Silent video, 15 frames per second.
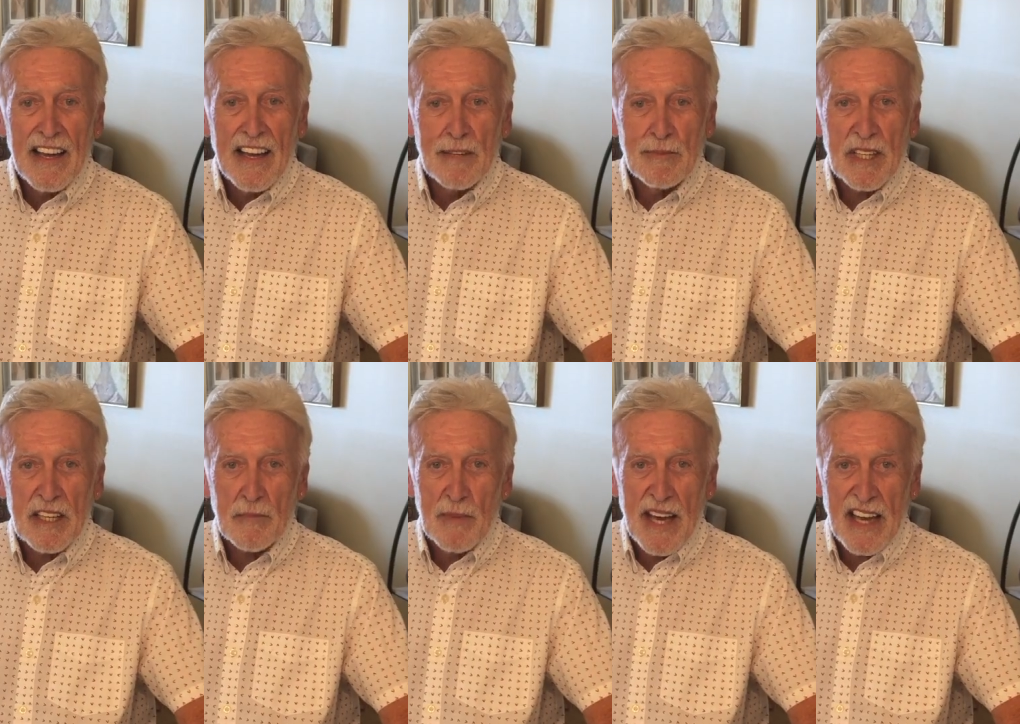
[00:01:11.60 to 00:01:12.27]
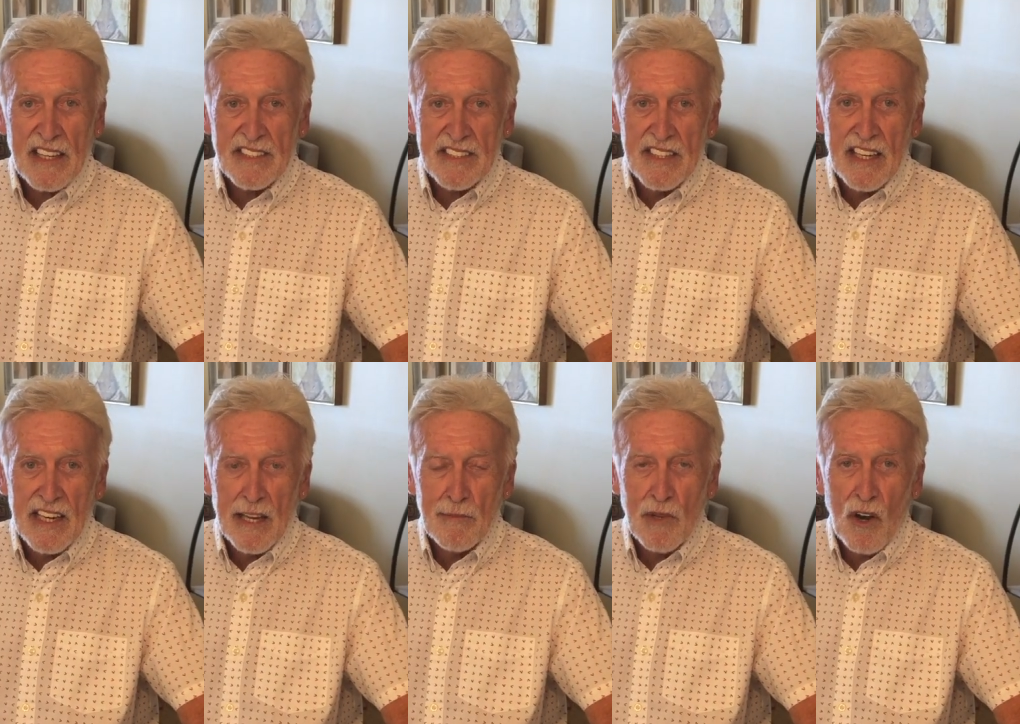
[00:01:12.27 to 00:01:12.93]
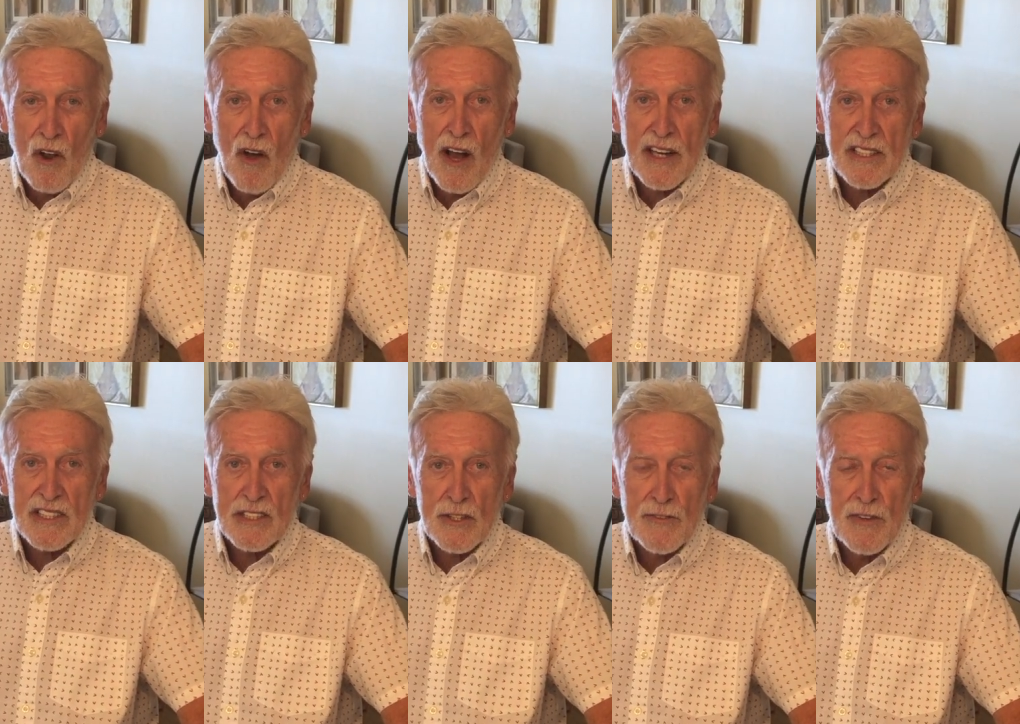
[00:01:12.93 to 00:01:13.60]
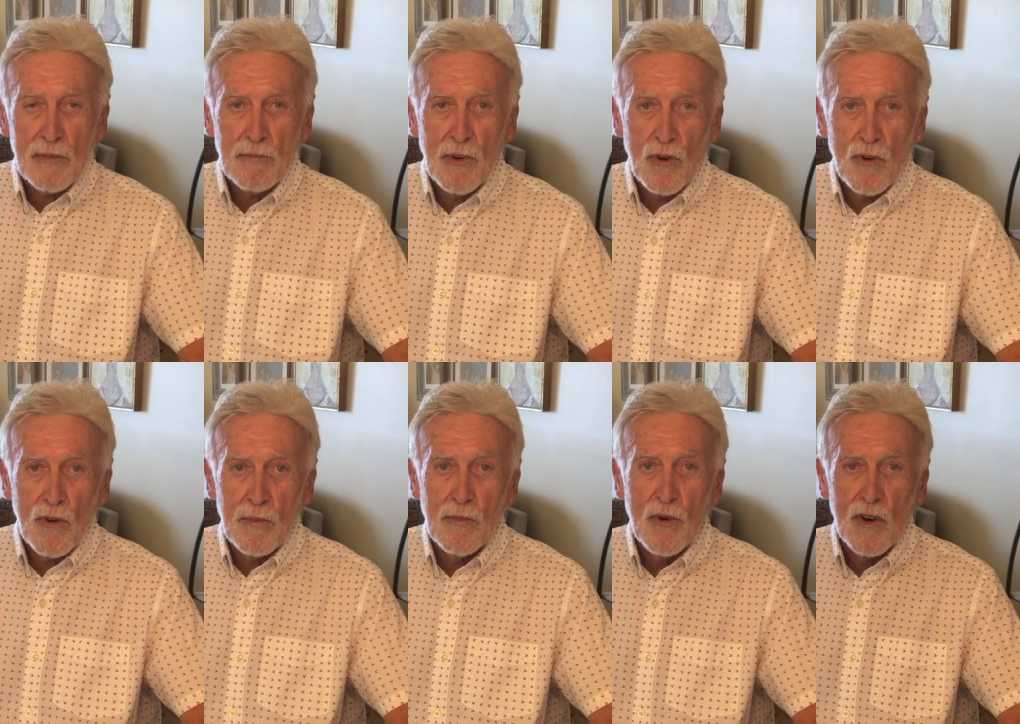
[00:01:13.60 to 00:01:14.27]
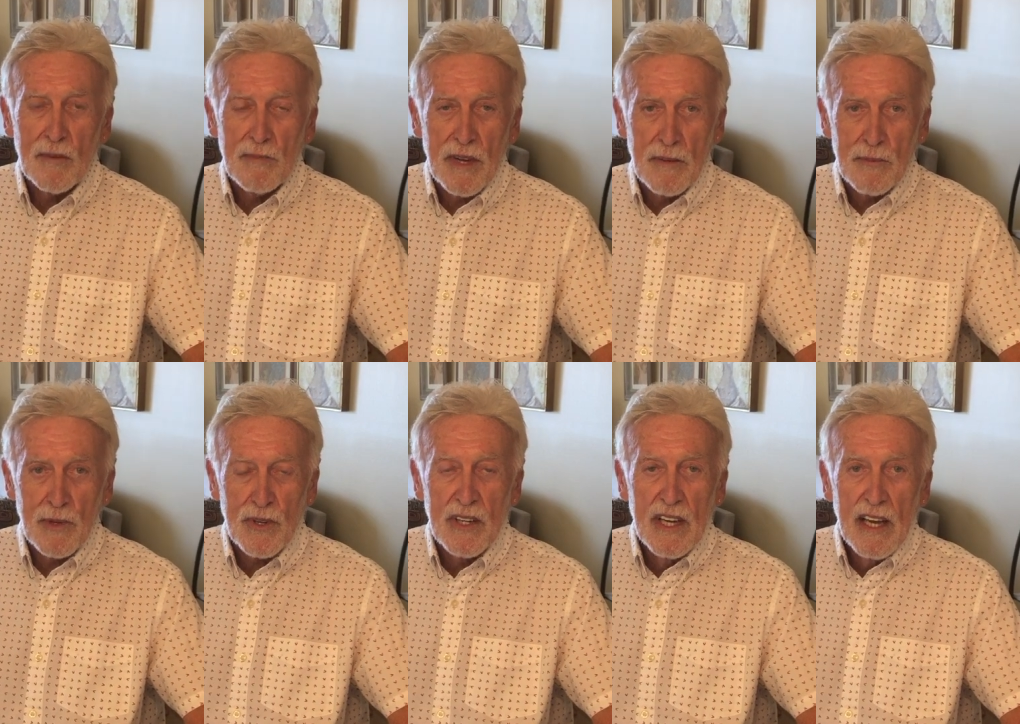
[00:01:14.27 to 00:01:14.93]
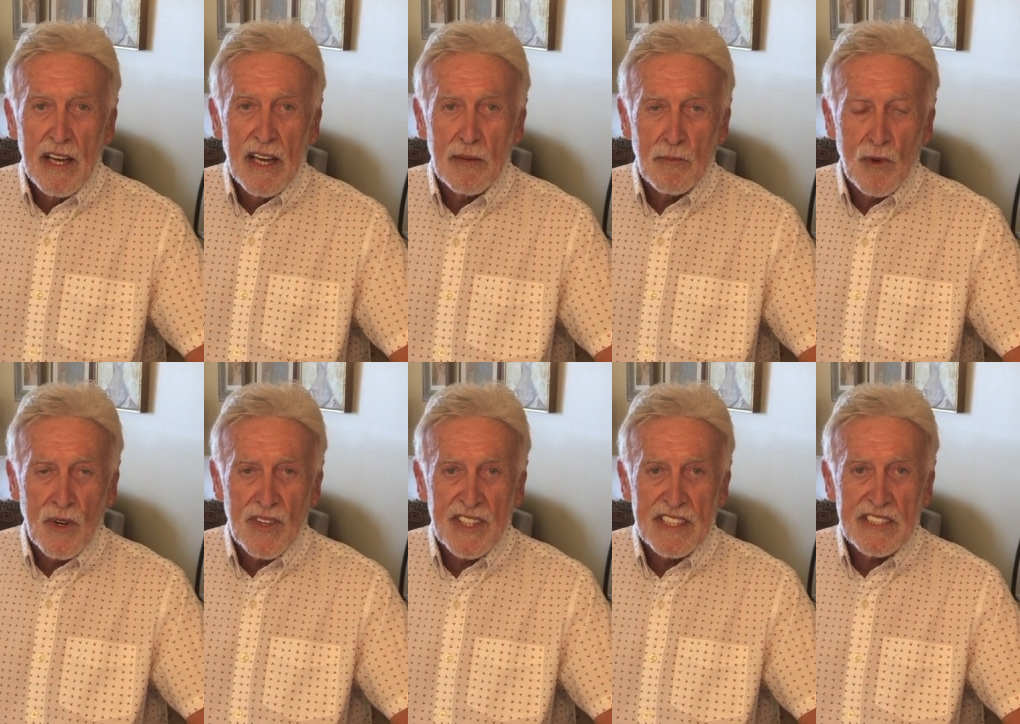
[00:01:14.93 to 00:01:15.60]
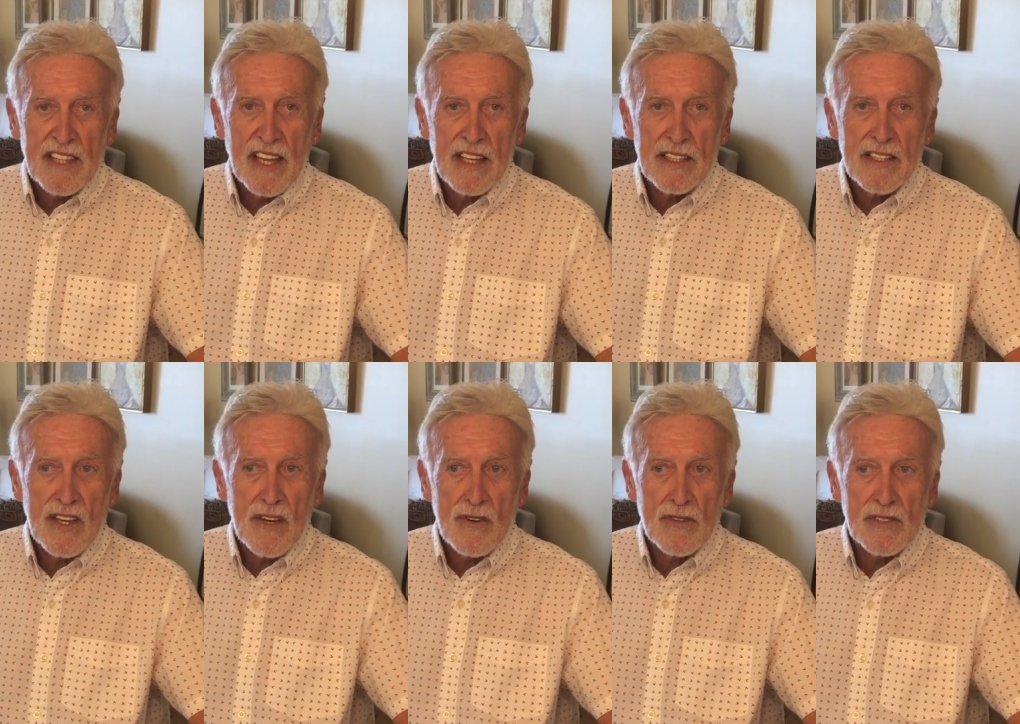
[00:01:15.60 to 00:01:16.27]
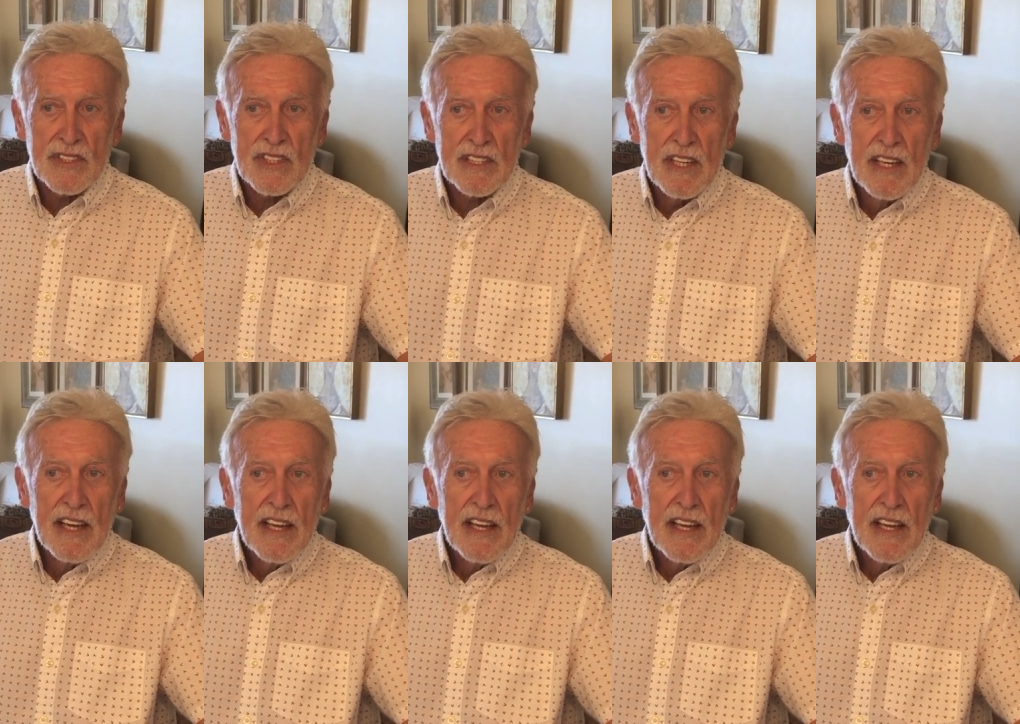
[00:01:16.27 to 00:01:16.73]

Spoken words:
I'm Dick Maxson, and I'm the longest serving BoHo board member in more than 10 years.